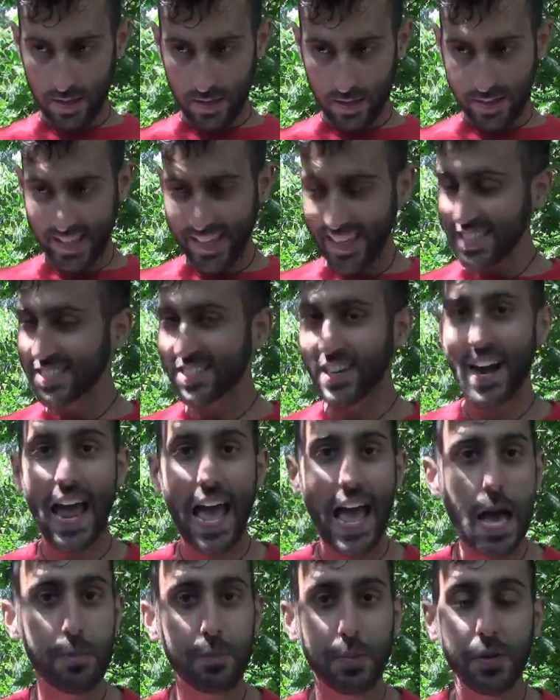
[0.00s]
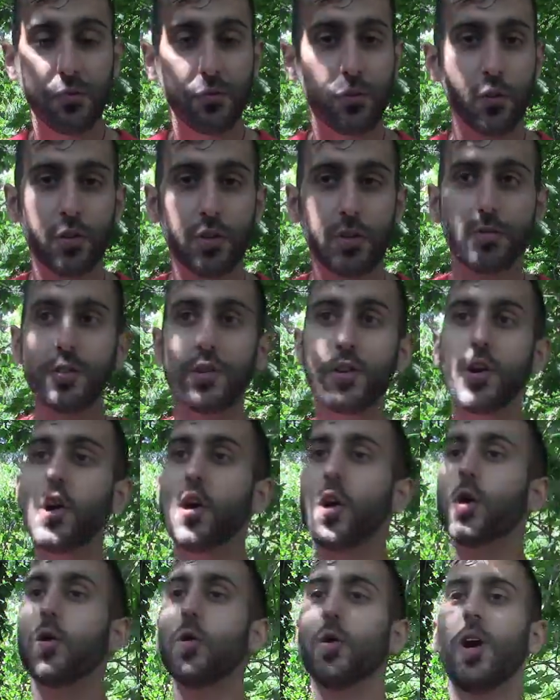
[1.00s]
Kids are happy for
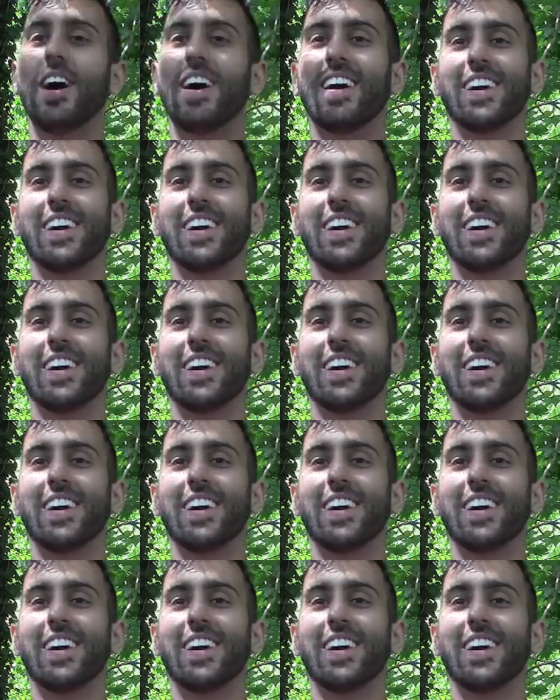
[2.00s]
no